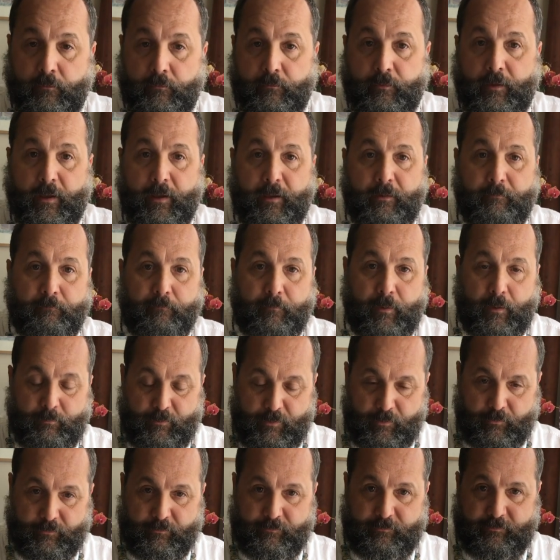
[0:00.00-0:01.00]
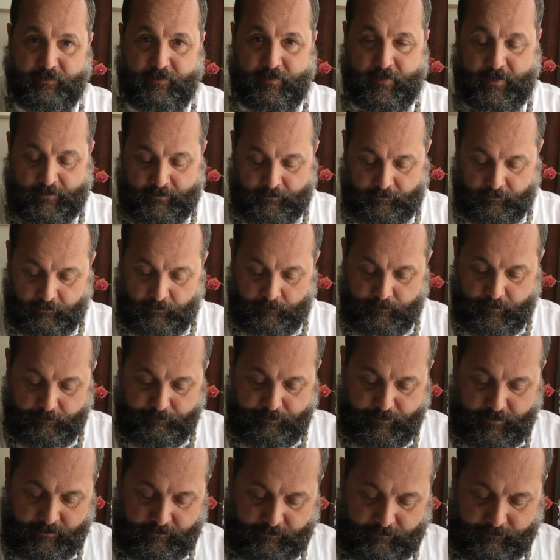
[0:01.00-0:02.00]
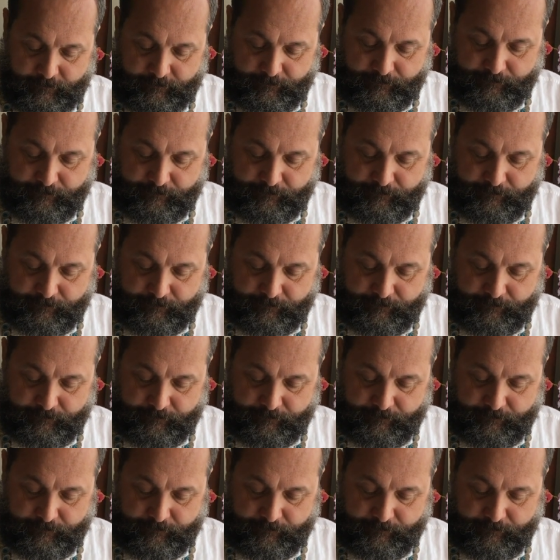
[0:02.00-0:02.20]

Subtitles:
Okay, maybe you can see that a little bit better.